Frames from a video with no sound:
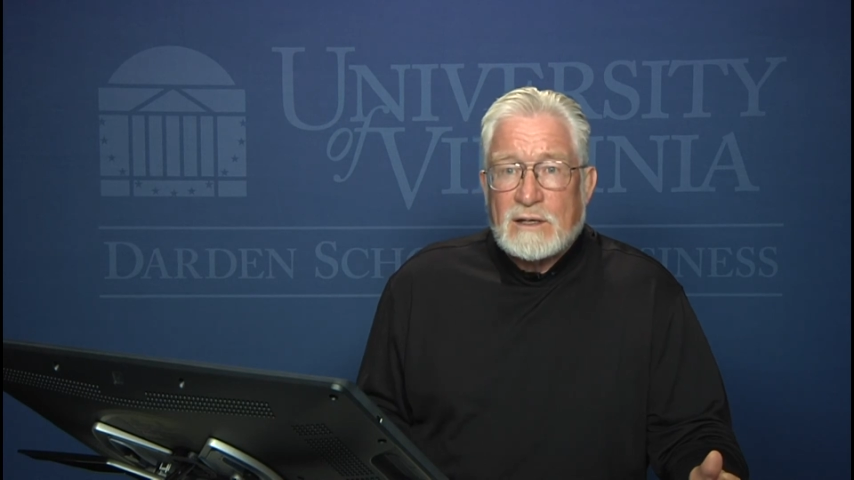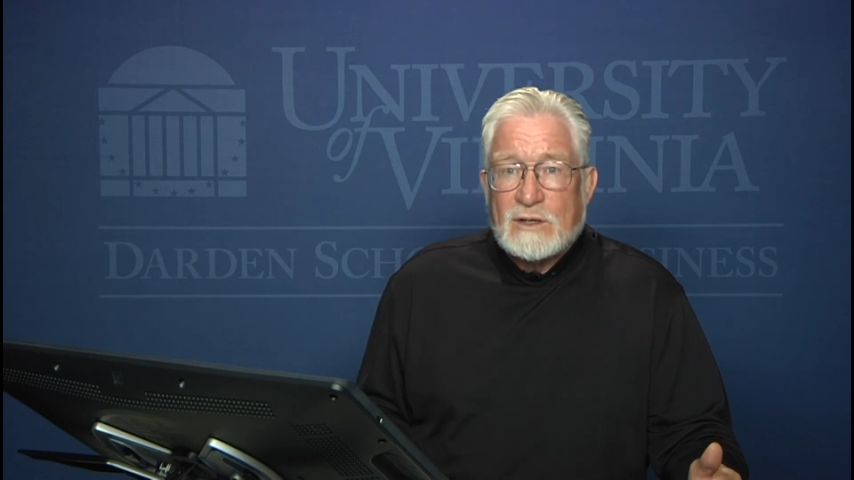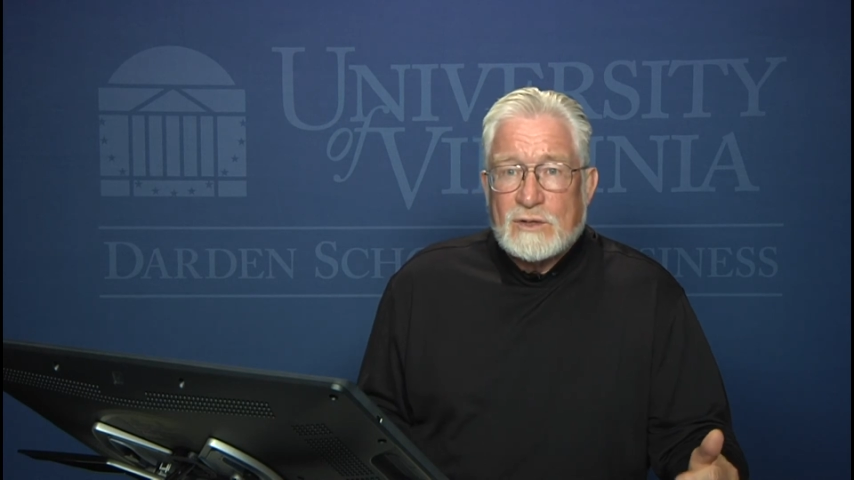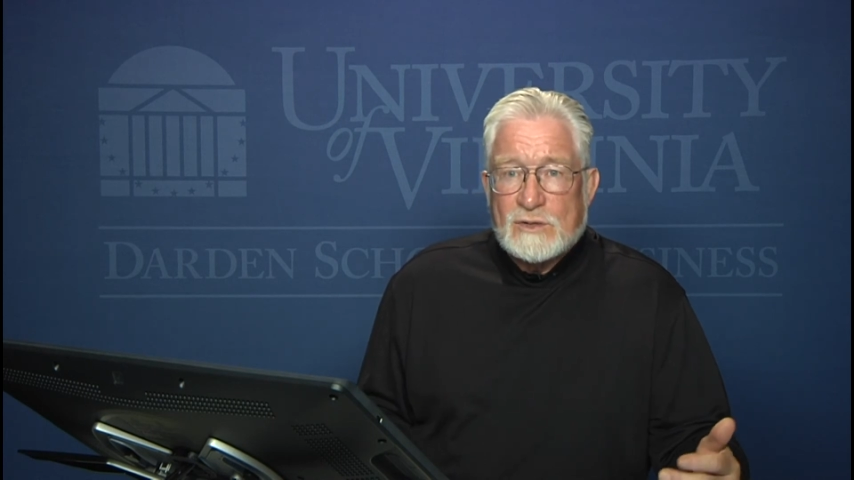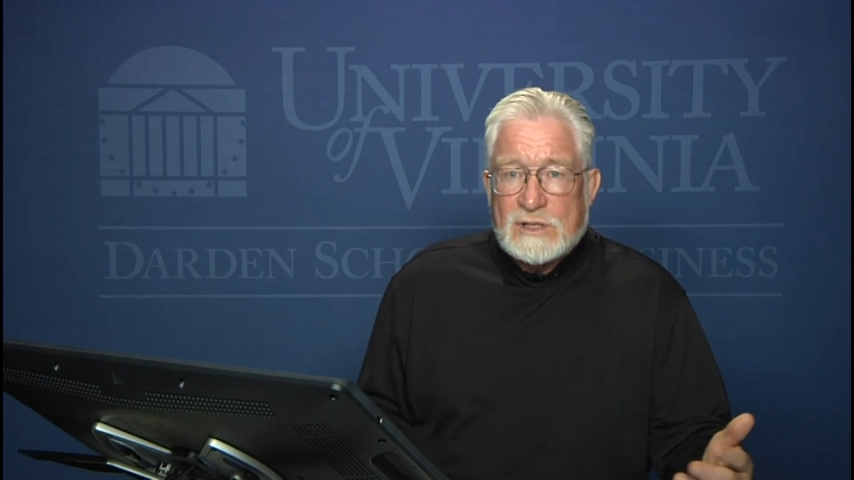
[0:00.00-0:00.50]

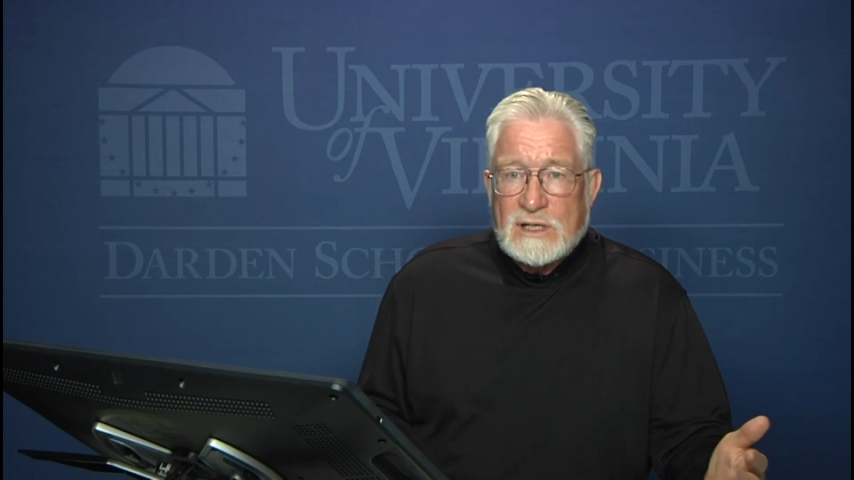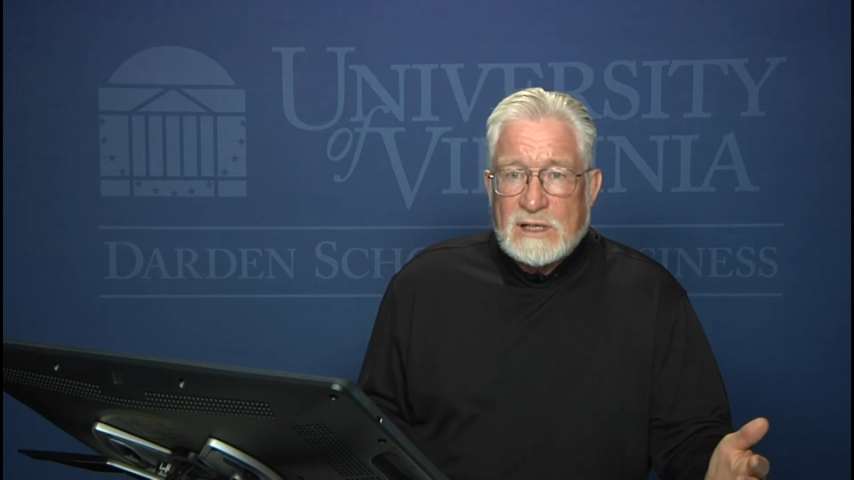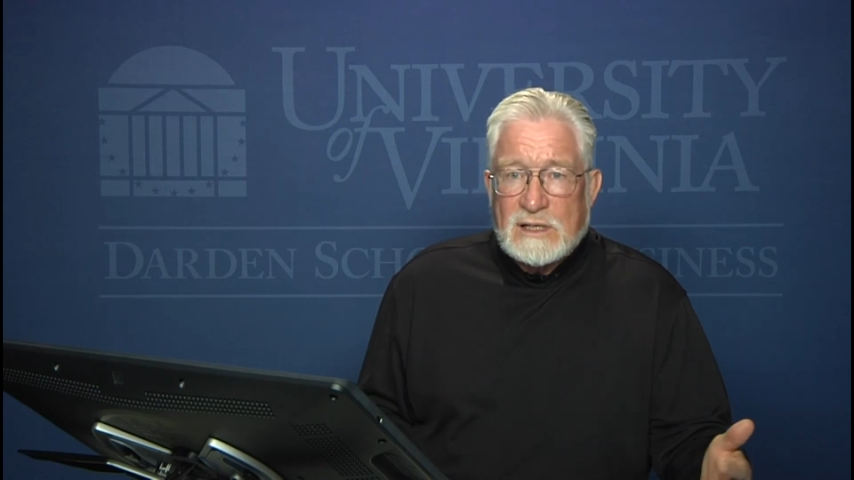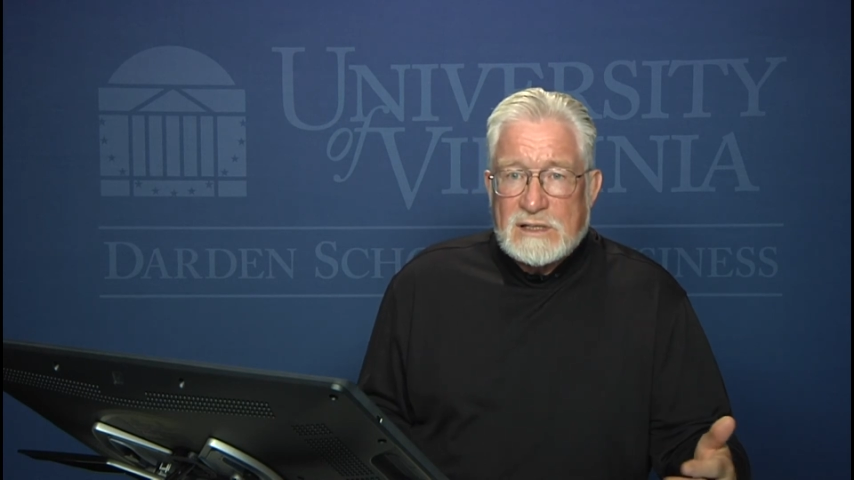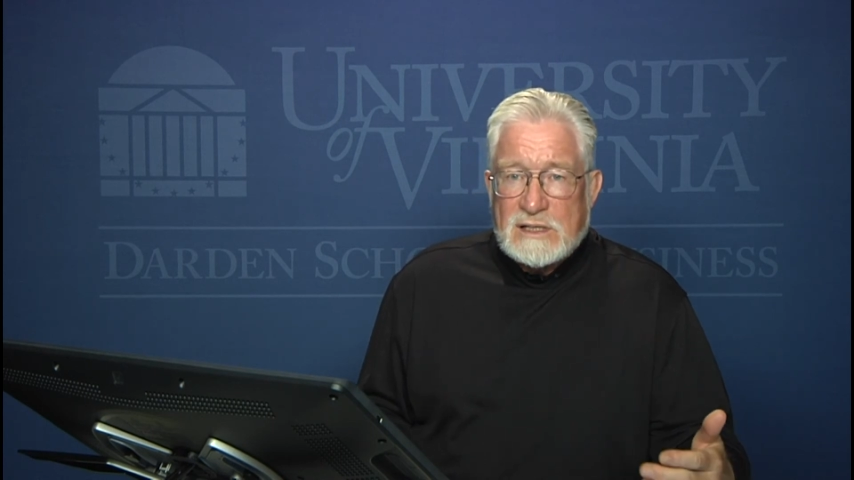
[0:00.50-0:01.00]

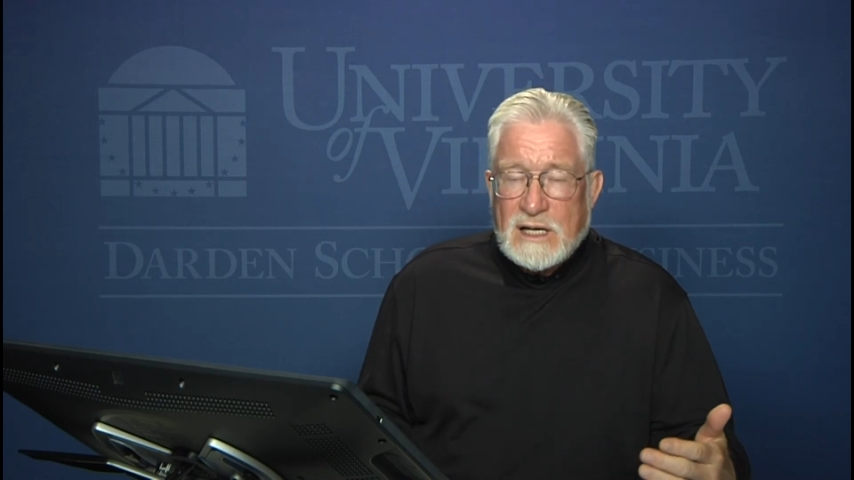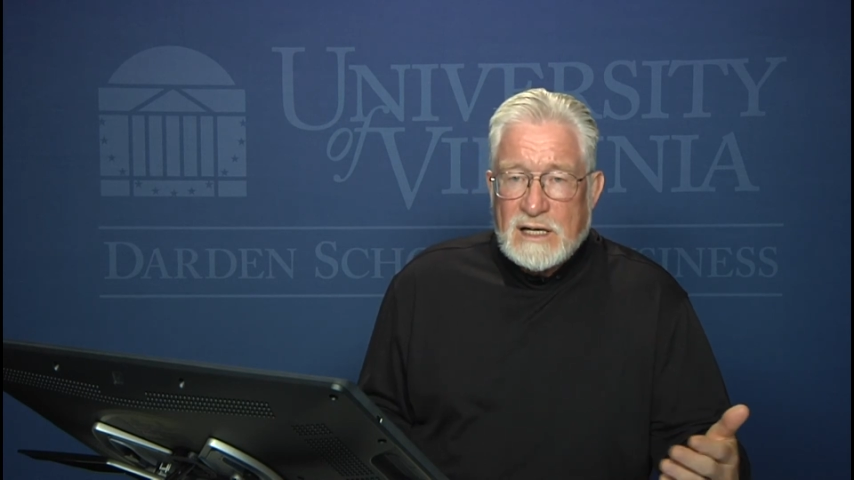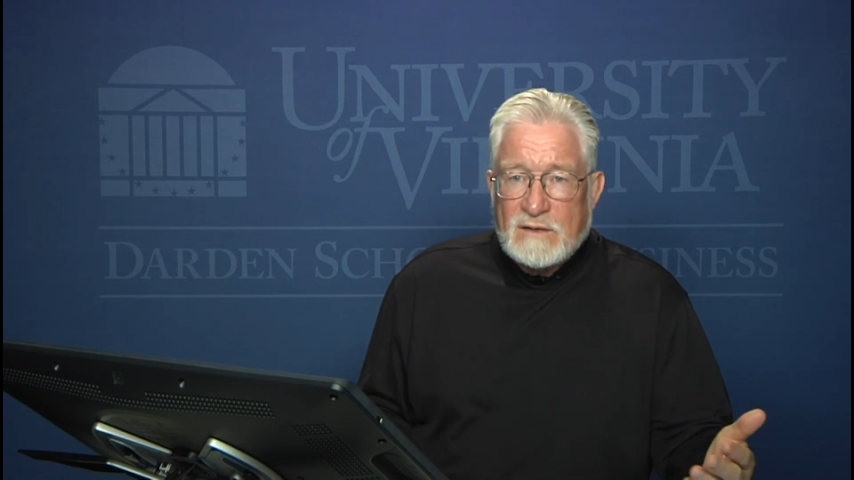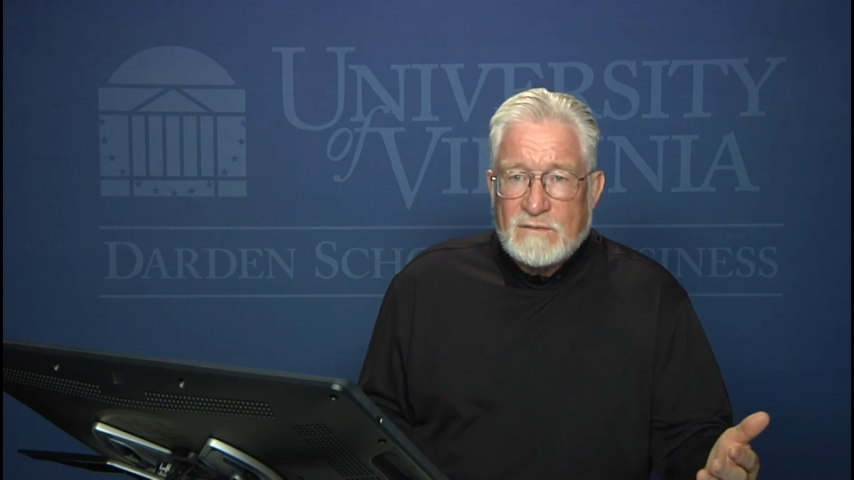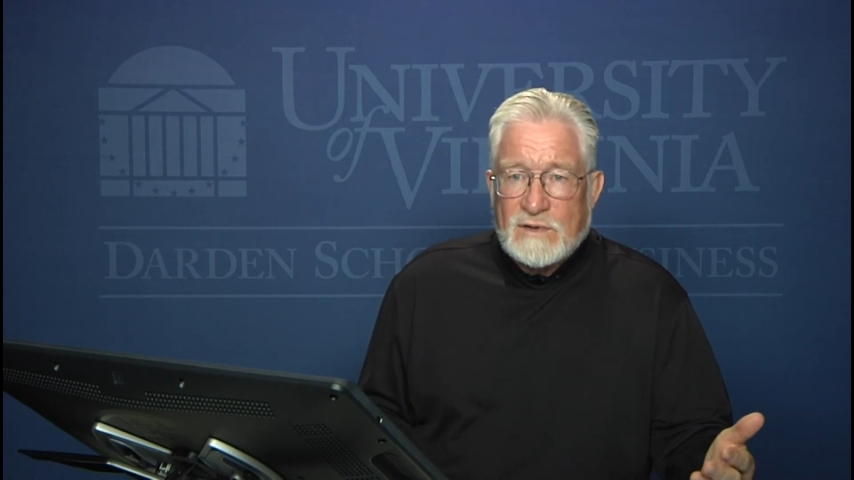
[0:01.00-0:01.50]
using this
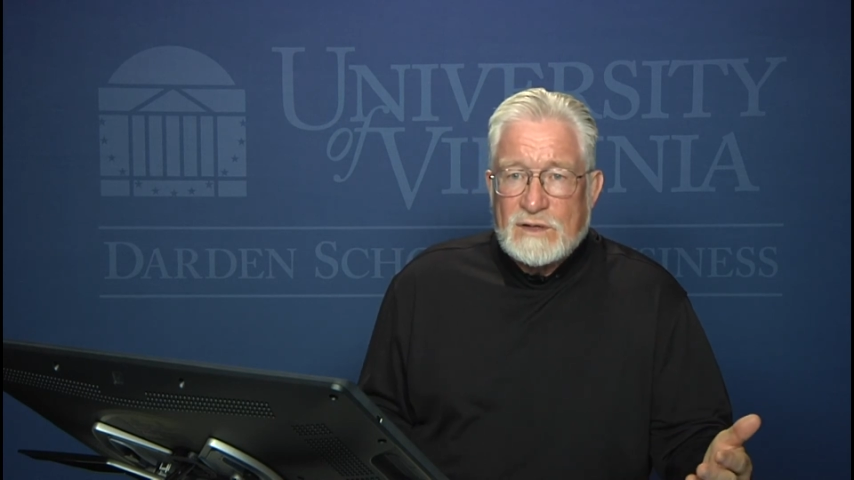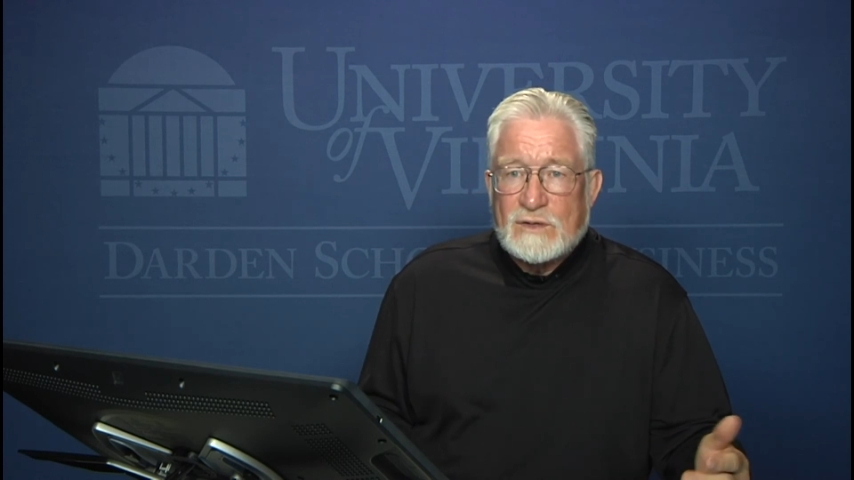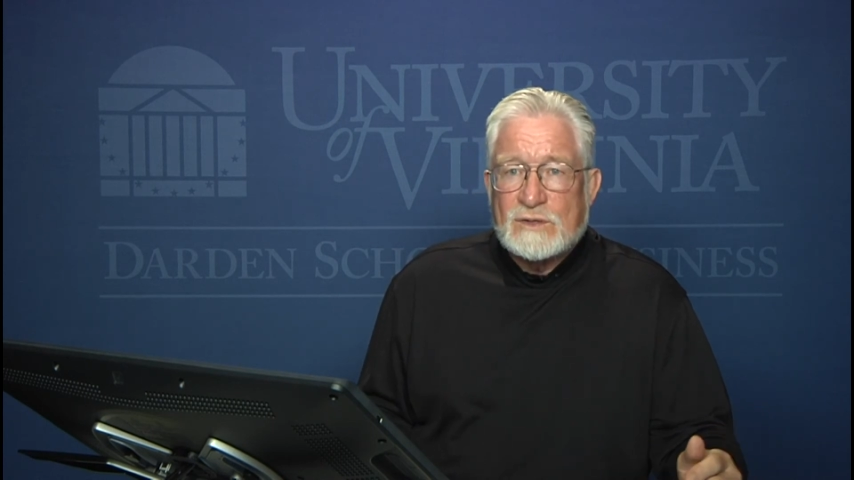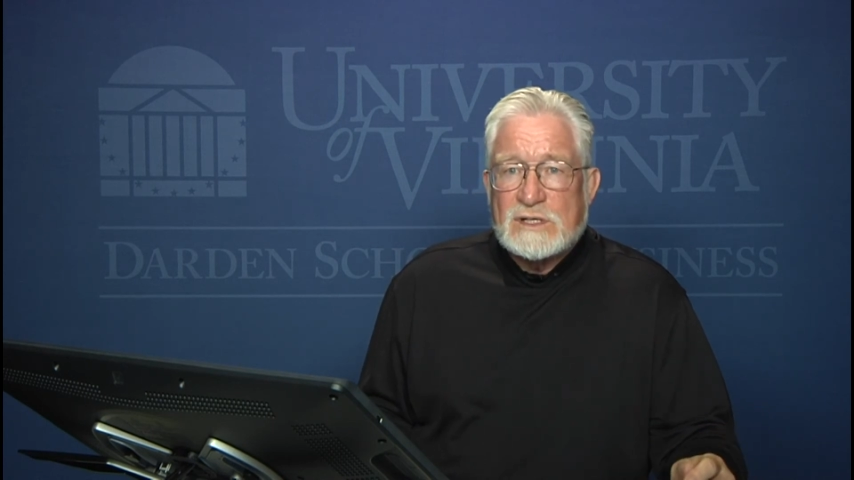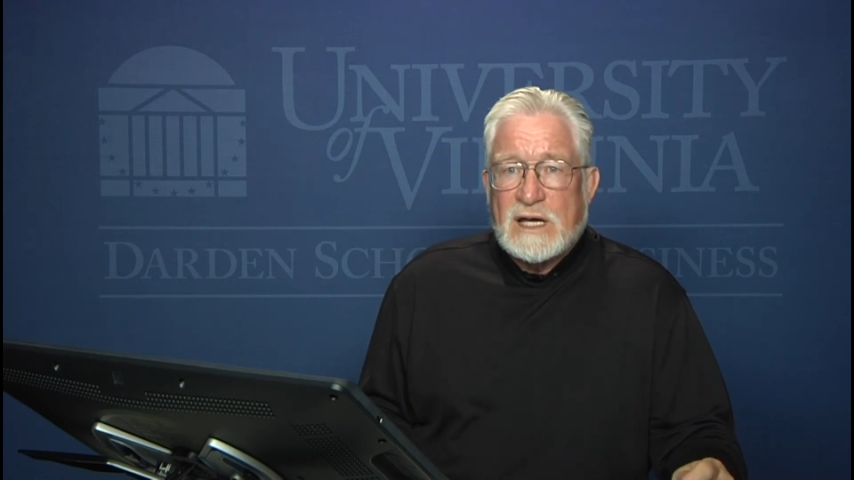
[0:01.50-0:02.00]
kind of
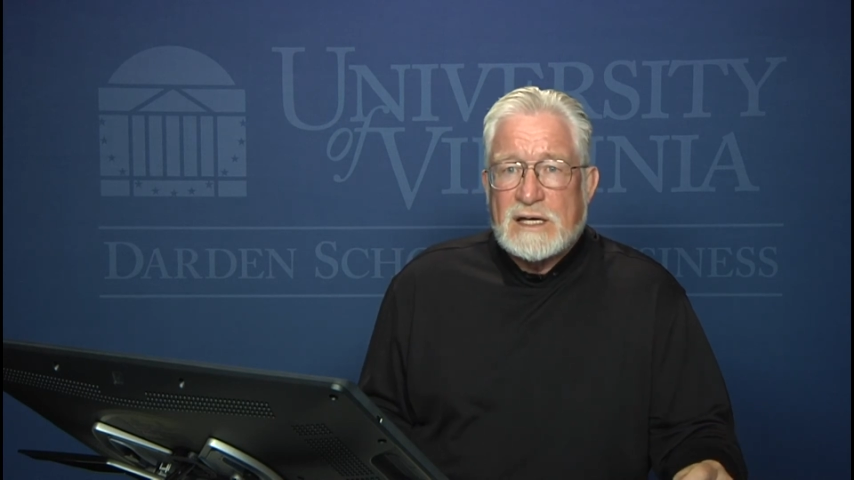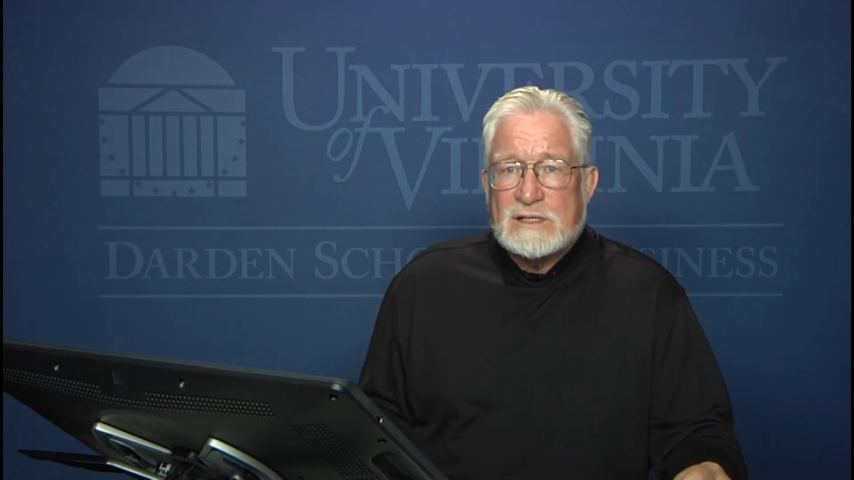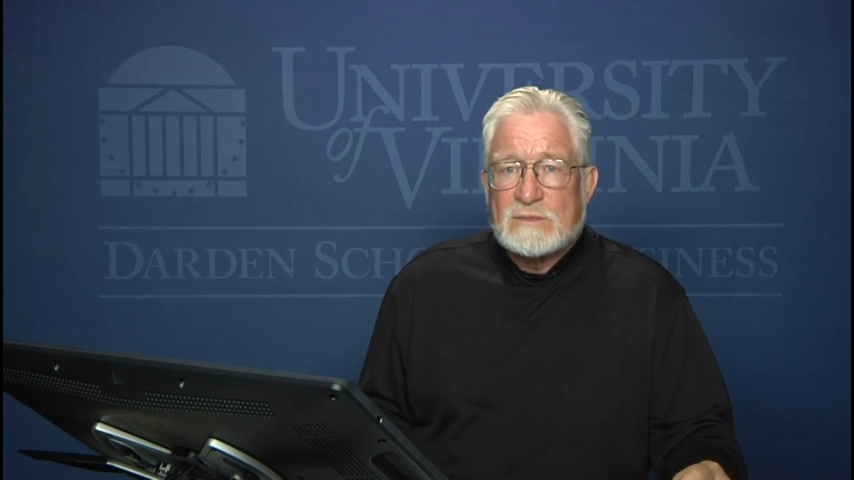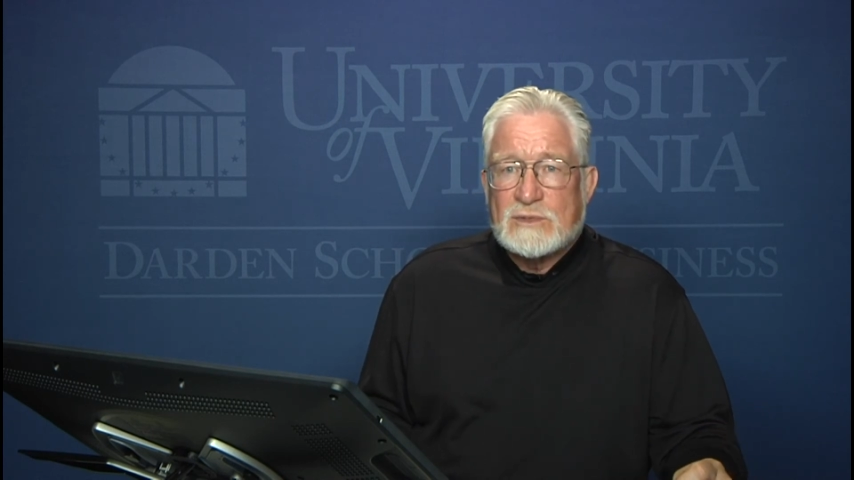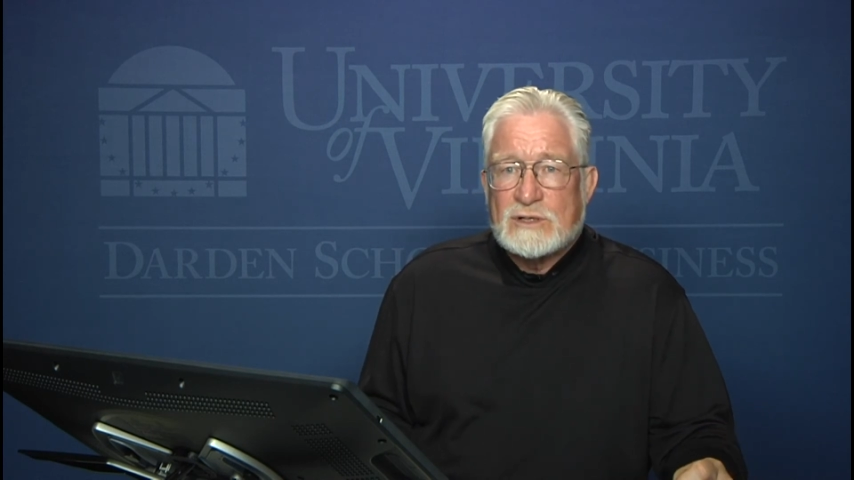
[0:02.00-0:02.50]
enthusiasm